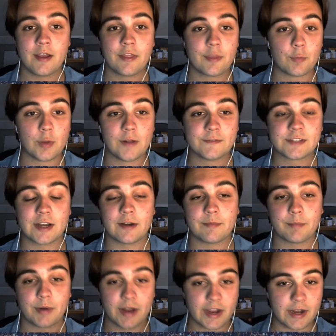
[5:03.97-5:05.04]
the Wolves
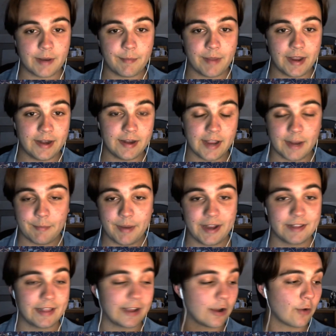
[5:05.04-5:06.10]
aren't bringing him in and
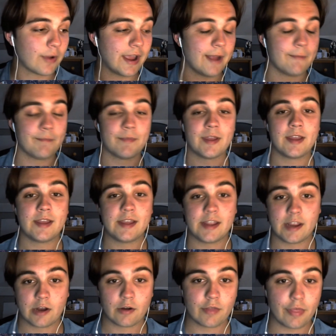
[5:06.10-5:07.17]
being like, okay,
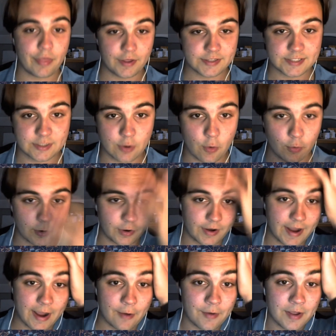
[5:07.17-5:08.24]
you're the scorer
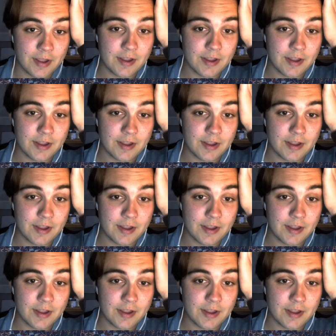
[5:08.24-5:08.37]
now.